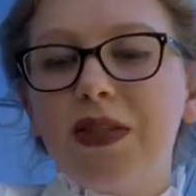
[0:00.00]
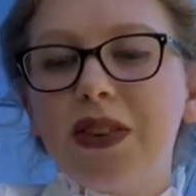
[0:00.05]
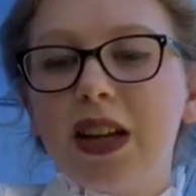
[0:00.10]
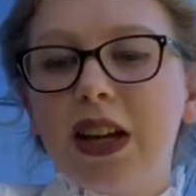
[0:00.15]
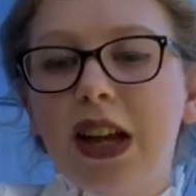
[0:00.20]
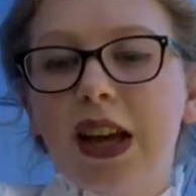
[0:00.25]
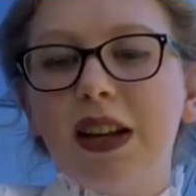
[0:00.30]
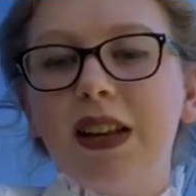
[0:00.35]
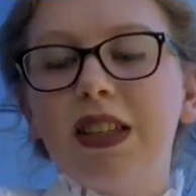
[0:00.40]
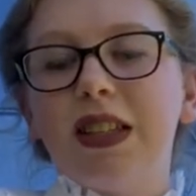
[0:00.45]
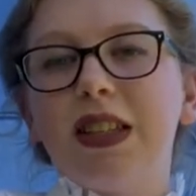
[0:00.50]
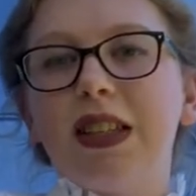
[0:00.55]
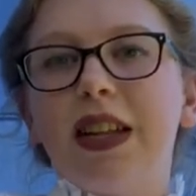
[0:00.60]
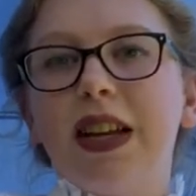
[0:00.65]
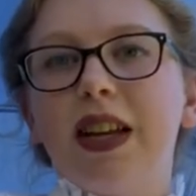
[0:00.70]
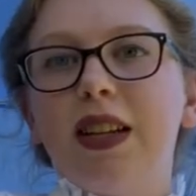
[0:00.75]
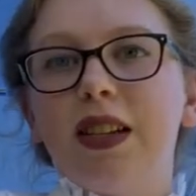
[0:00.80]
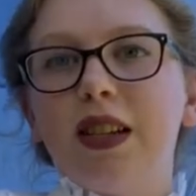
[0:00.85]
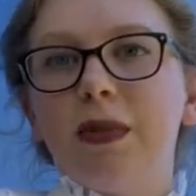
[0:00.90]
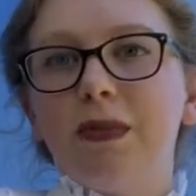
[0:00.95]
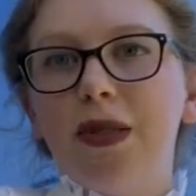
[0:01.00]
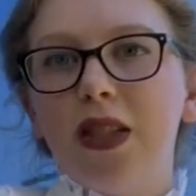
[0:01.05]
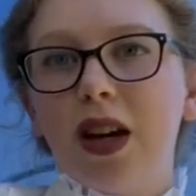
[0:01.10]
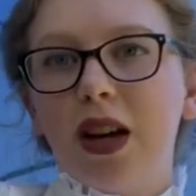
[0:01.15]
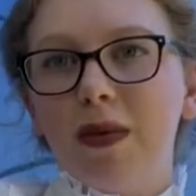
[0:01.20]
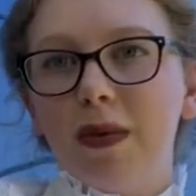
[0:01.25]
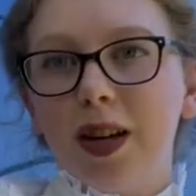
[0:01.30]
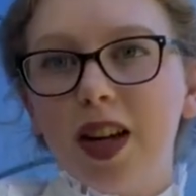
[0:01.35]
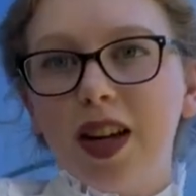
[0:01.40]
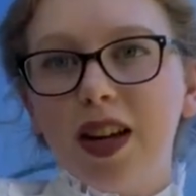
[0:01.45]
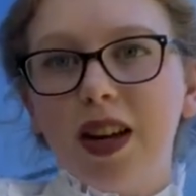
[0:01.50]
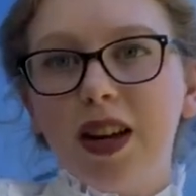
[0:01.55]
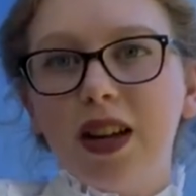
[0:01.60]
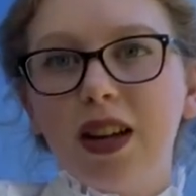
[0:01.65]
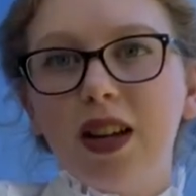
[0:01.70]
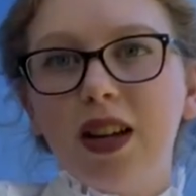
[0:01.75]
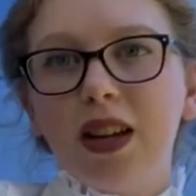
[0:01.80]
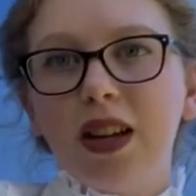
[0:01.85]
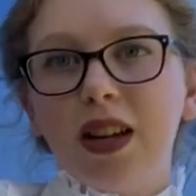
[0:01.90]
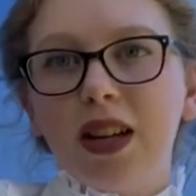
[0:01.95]
and they end up dominating
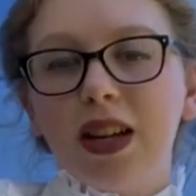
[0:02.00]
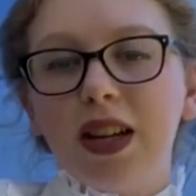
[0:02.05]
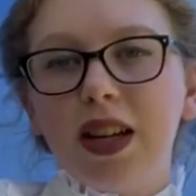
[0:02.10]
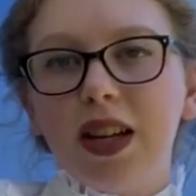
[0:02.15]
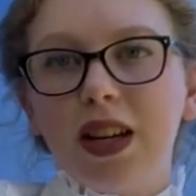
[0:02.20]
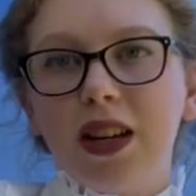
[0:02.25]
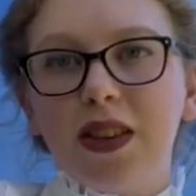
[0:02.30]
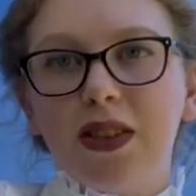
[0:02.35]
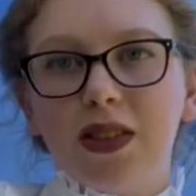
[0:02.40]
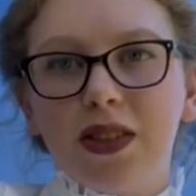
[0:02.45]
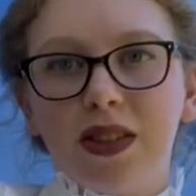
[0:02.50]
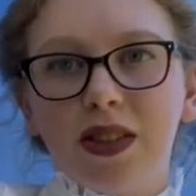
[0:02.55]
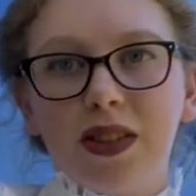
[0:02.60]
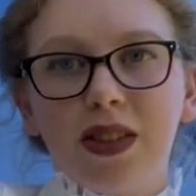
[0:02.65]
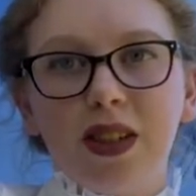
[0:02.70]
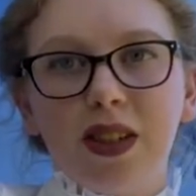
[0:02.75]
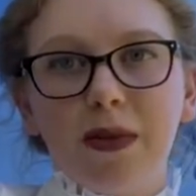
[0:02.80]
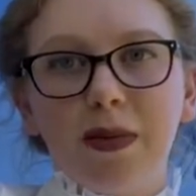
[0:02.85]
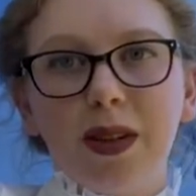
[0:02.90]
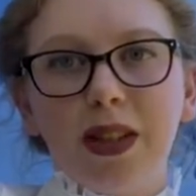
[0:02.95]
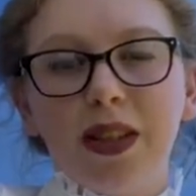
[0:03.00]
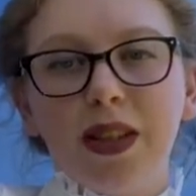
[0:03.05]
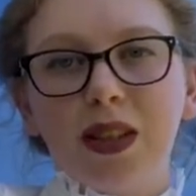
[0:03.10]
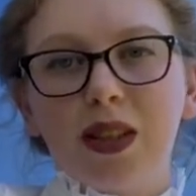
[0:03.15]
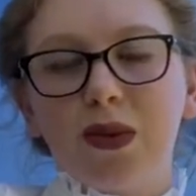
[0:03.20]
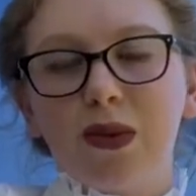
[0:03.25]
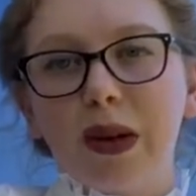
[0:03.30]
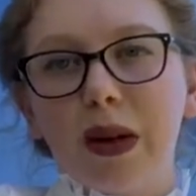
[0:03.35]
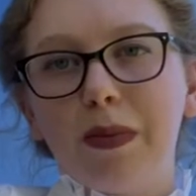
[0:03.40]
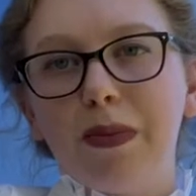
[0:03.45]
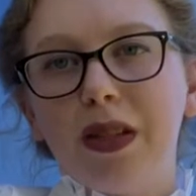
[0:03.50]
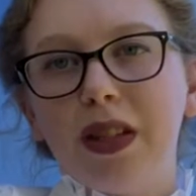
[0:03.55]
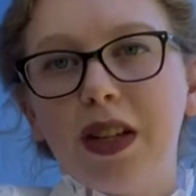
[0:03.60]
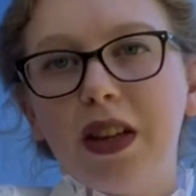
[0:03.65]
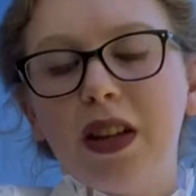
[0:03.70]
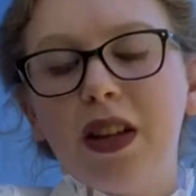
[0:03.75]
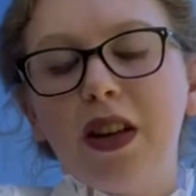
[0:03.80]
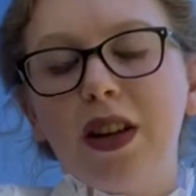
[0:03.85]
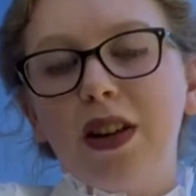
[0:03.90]
an ecosystem and disrupting